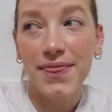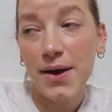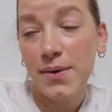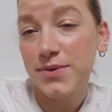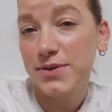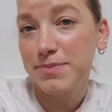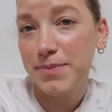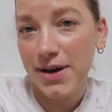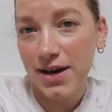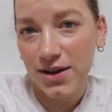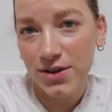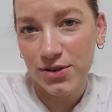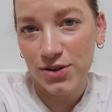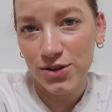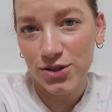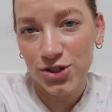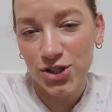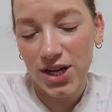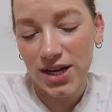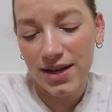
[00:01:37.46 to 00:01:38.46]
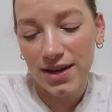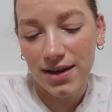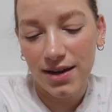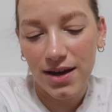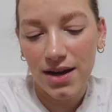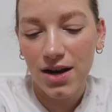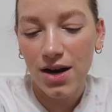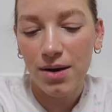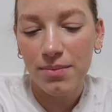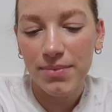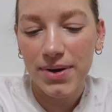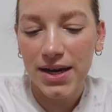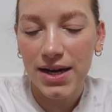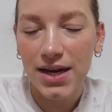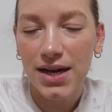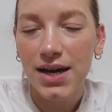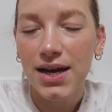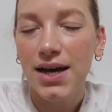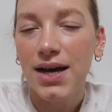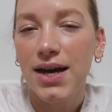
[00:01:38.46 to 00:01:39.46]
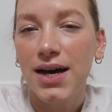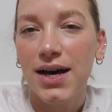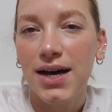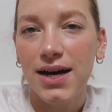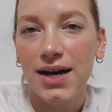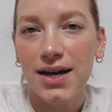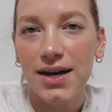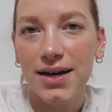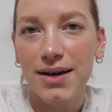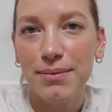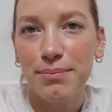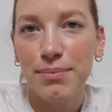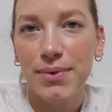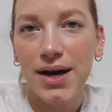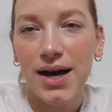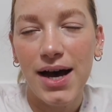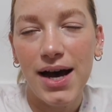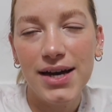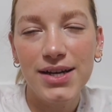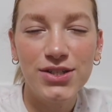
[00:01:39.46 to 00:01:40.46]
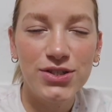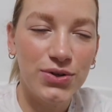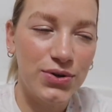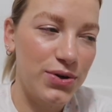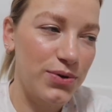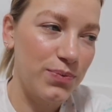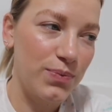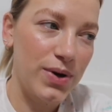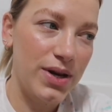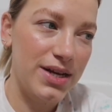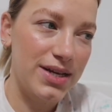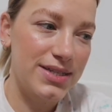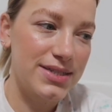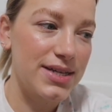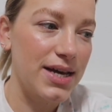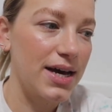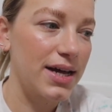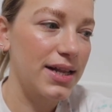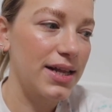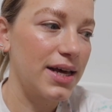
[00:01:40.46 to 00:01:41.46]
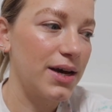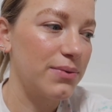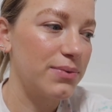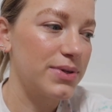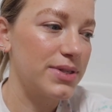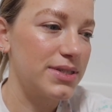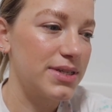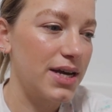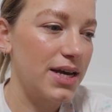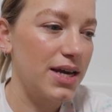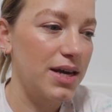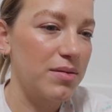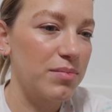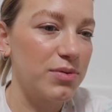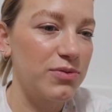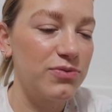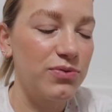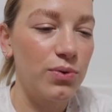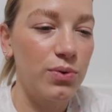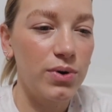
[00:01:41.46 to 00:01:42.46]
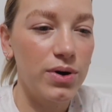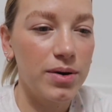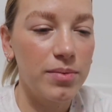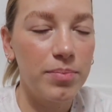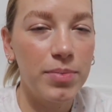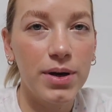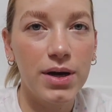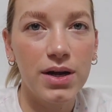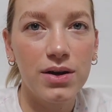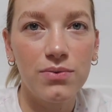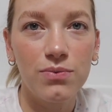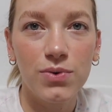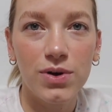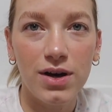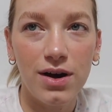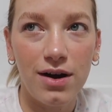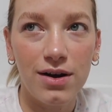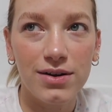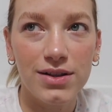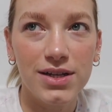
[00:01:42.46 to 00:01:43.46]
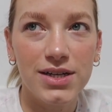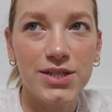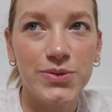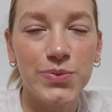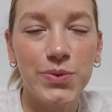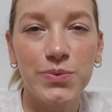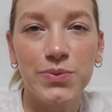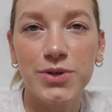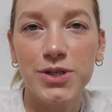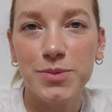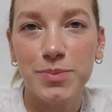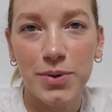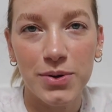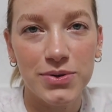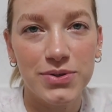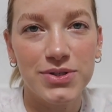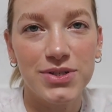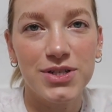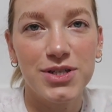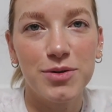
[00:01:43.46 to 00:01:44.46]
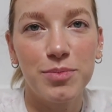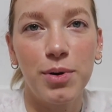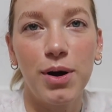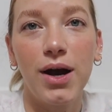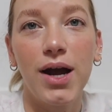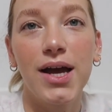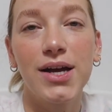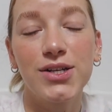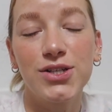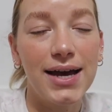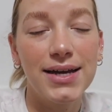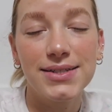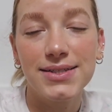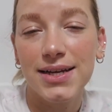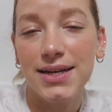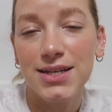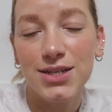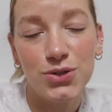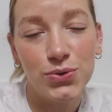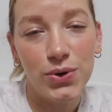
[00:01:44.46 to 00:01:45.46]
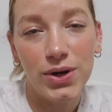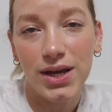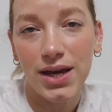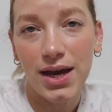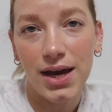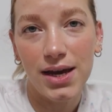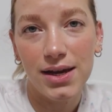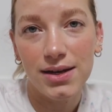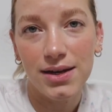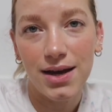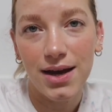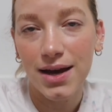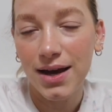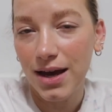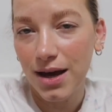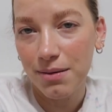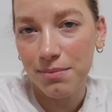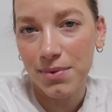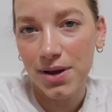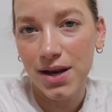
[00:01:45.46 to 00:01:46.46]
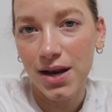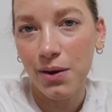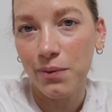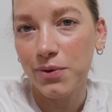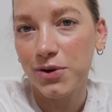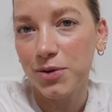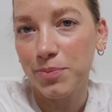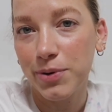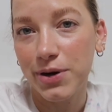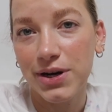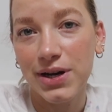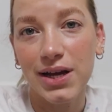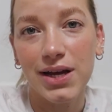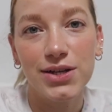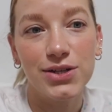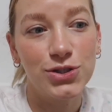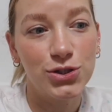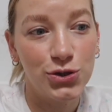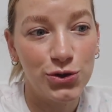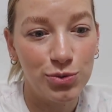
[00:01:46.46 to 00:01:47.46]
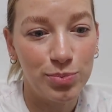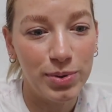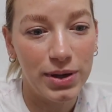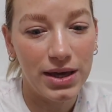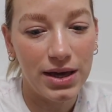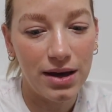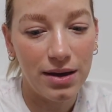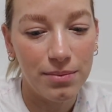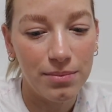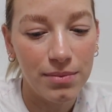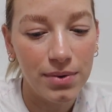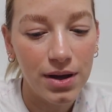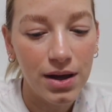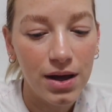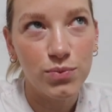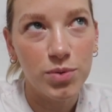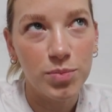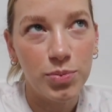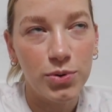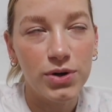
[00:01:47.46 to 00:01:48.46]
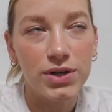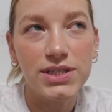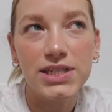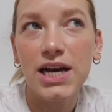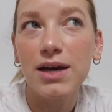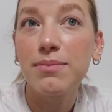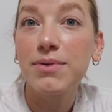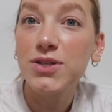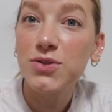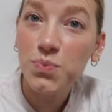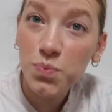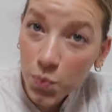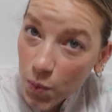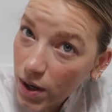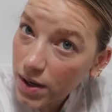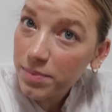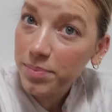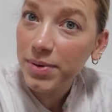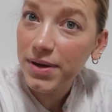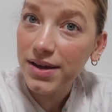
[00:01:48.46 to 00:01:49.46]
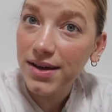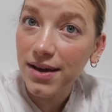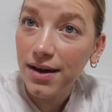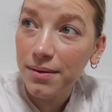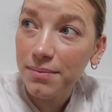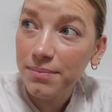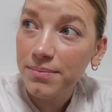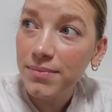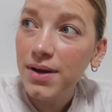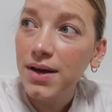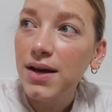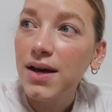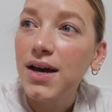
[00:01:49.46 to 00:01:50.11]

That was my uncle checking in on me. I don't know what exactly I was saying before, but regardless, we were supposed to depart at 10:28 a.m. and now we're departing at 2 p.m. Report time is 1 p.m.